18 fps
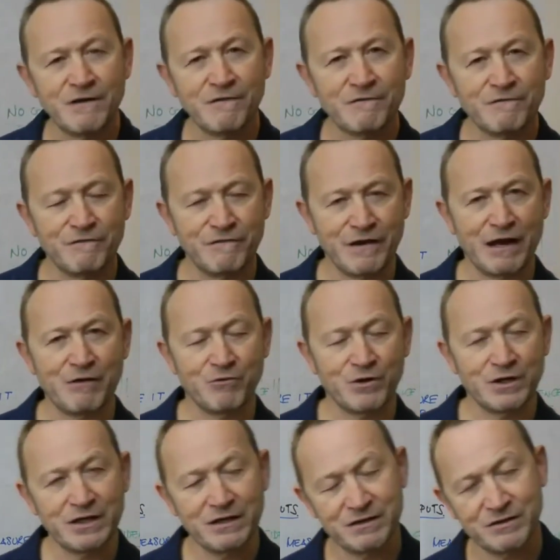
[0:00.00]

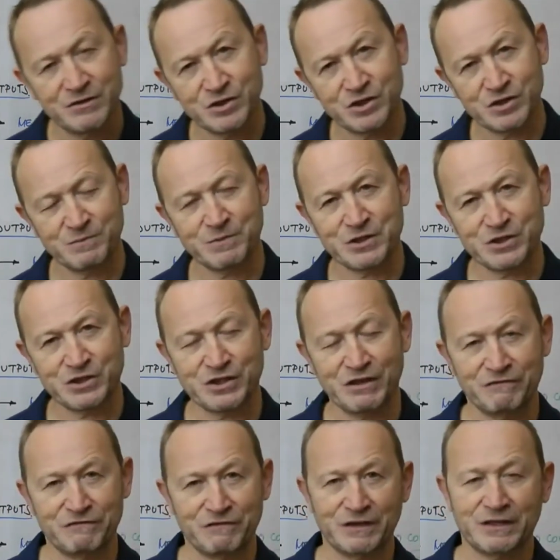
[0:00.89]
very
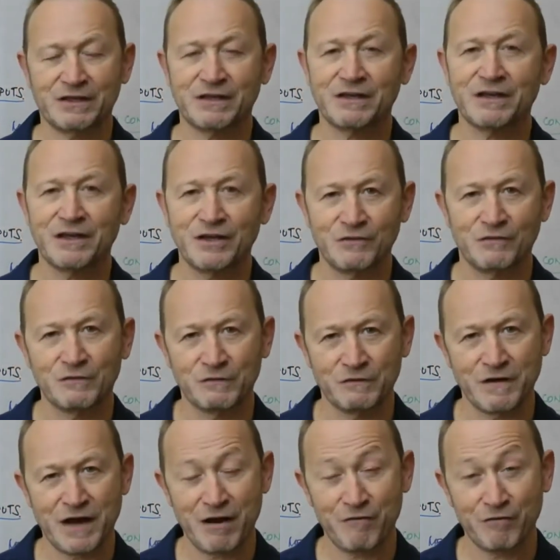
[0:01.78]
specific
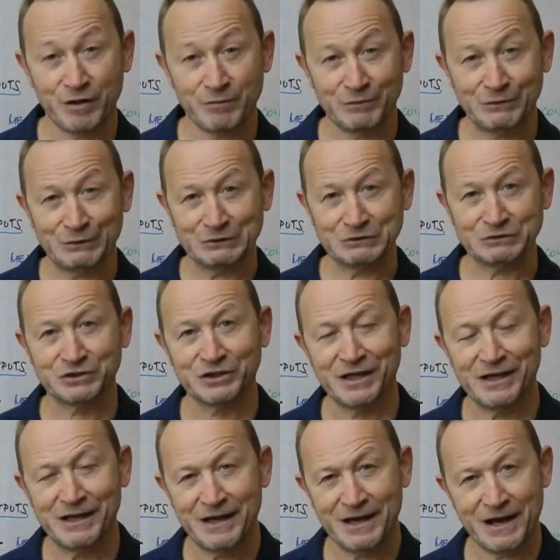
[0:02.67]
variables
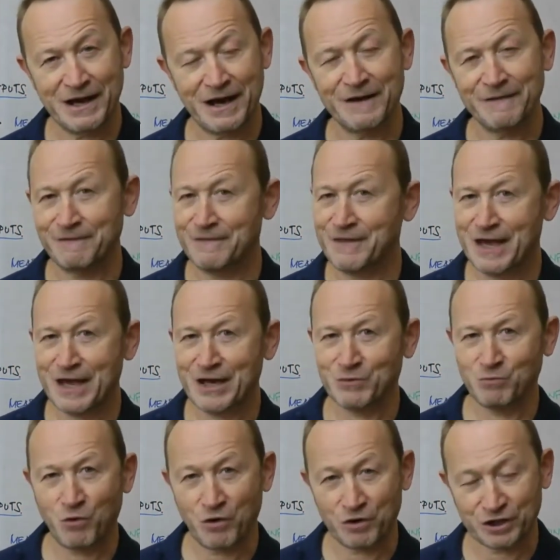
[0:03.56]
and
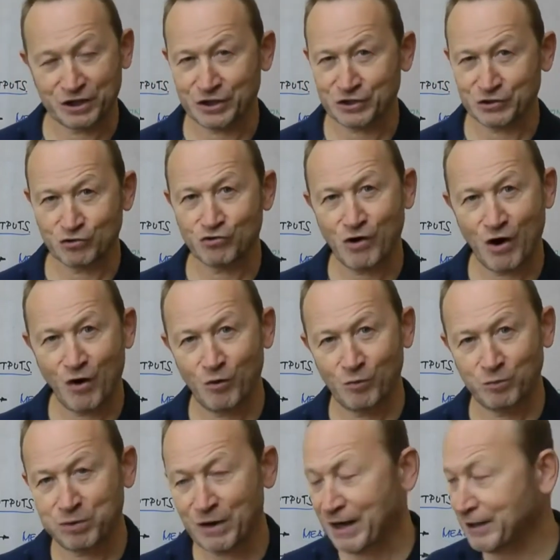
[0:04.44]
then what a
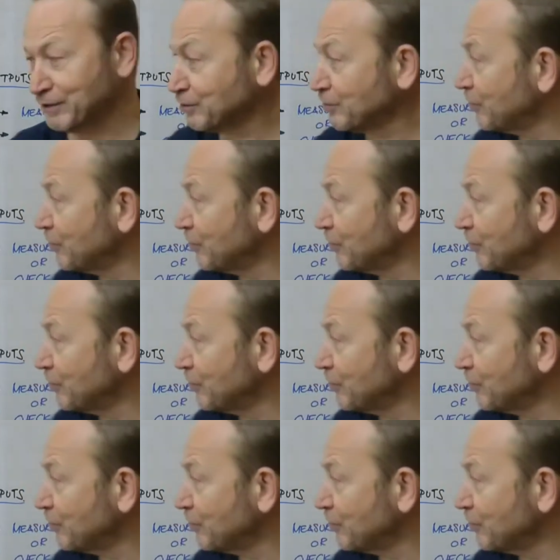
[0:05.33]
control plan